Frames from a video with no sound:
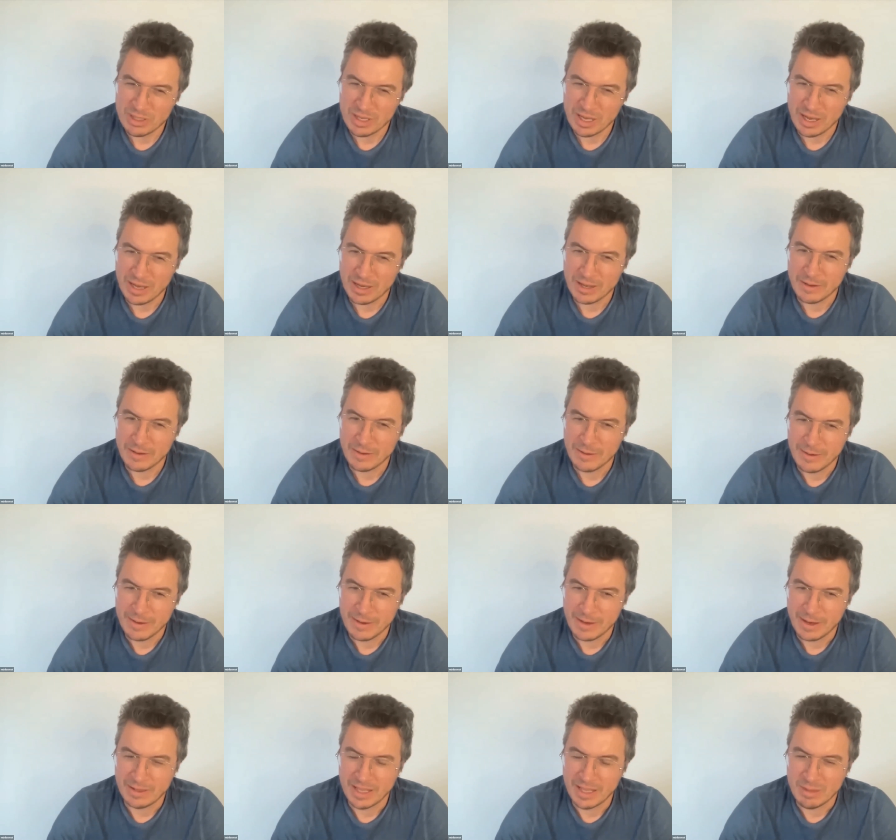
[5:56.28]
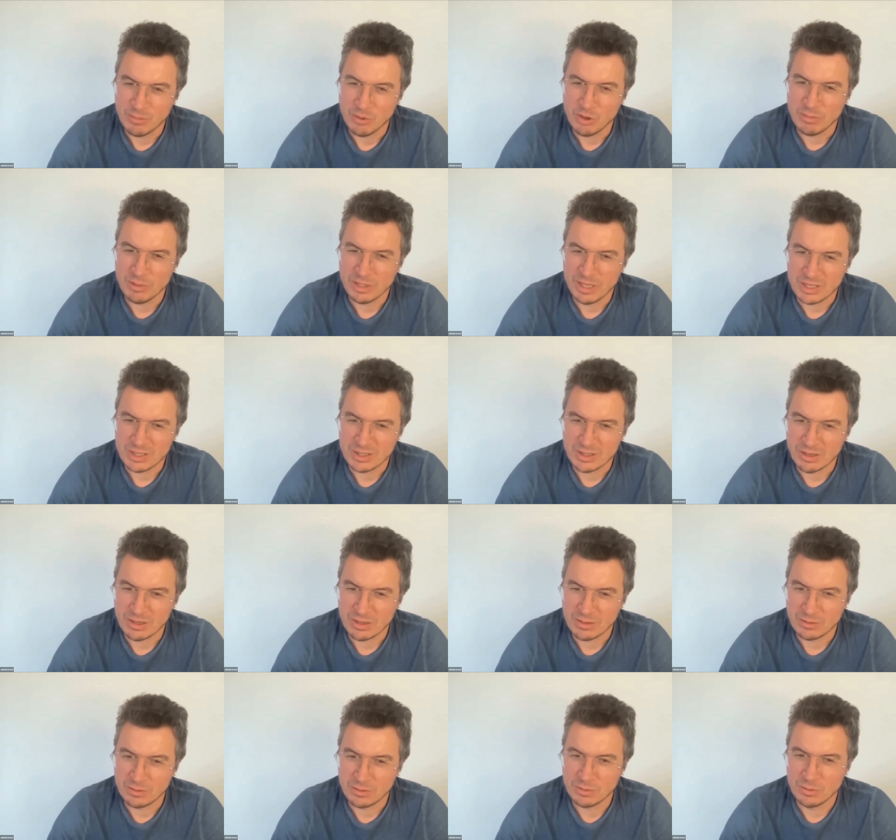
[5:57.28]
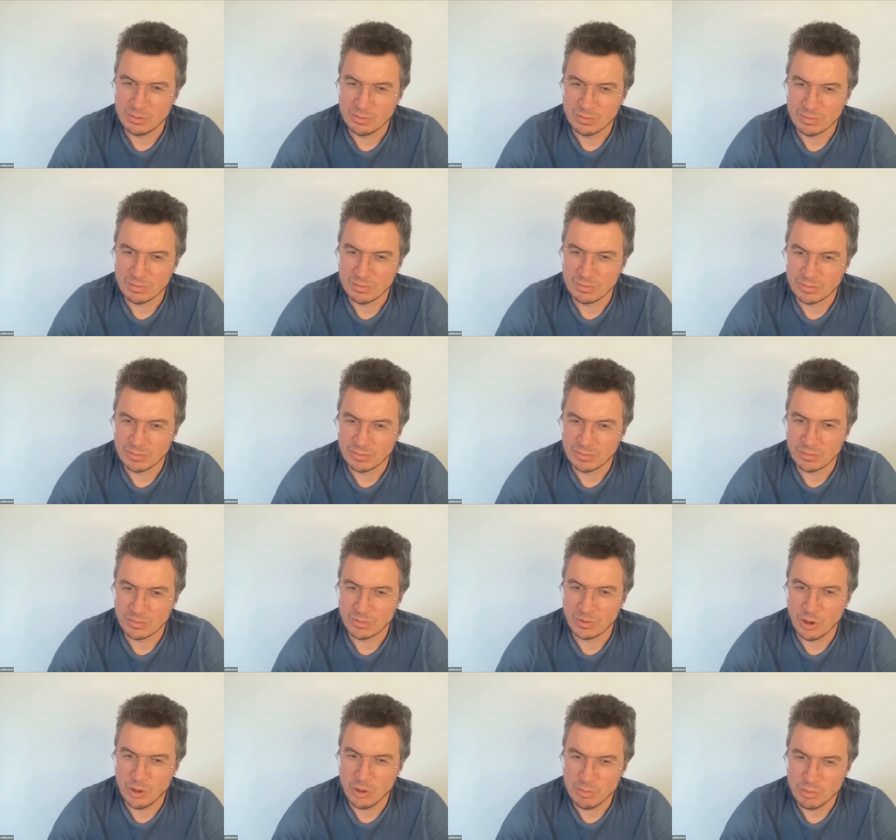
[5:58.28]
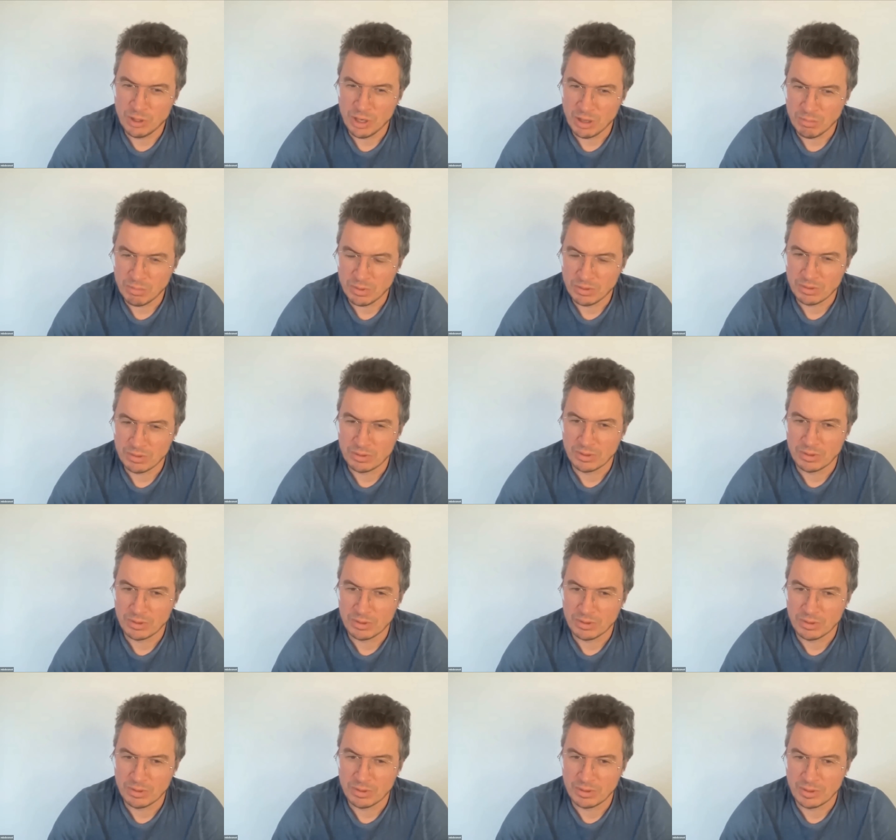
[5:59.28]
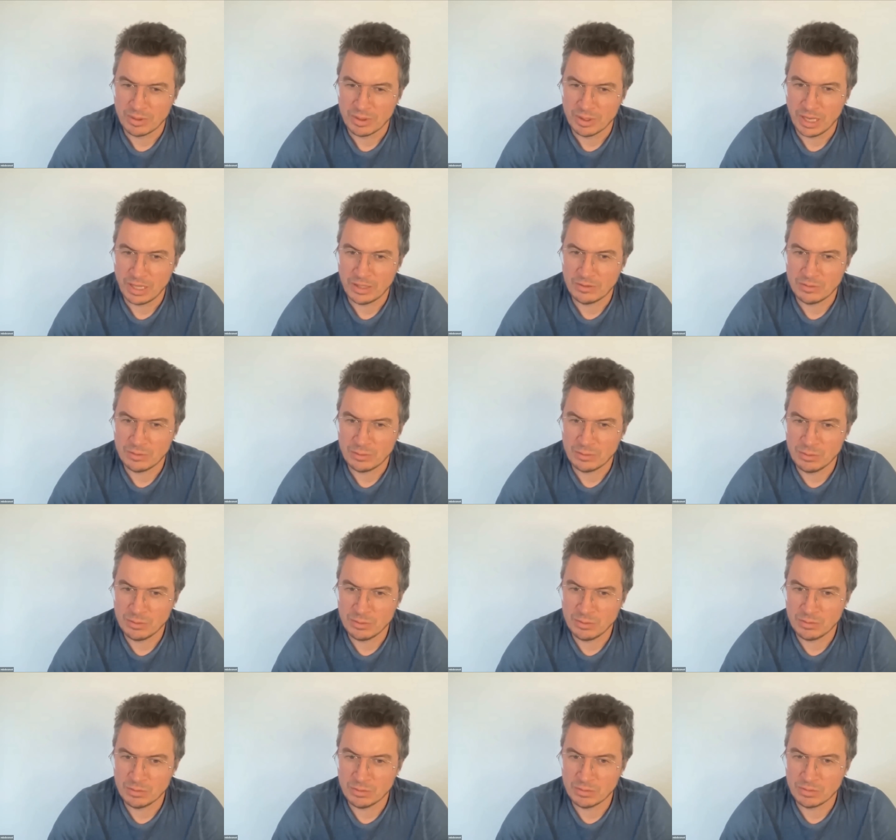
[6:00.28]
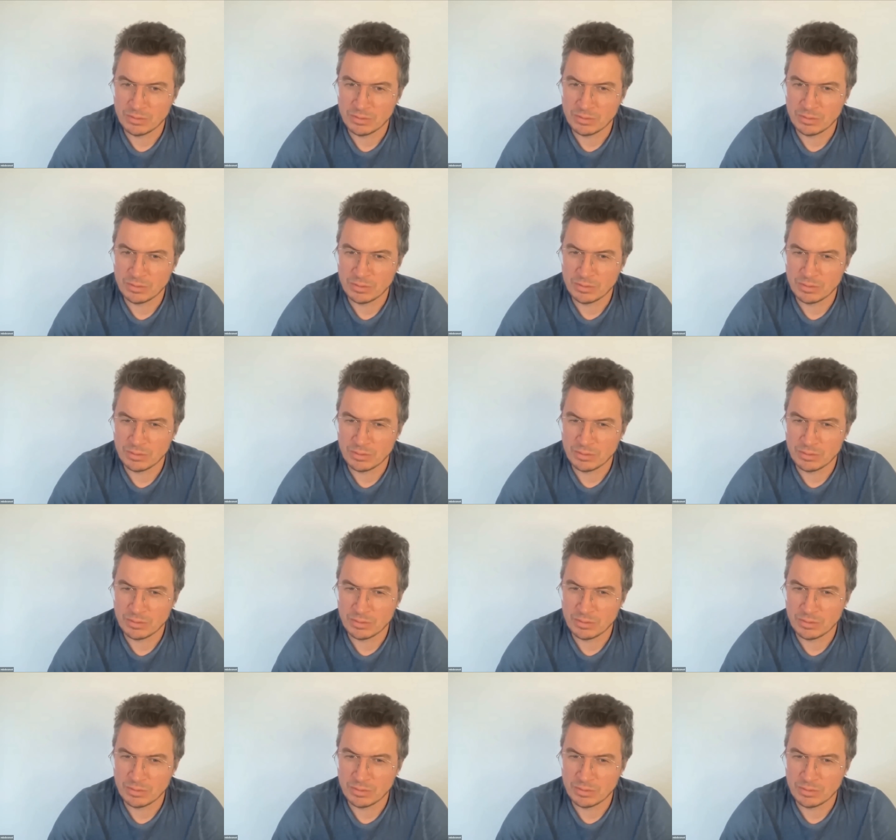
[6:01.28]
At that moment, I started to open up and to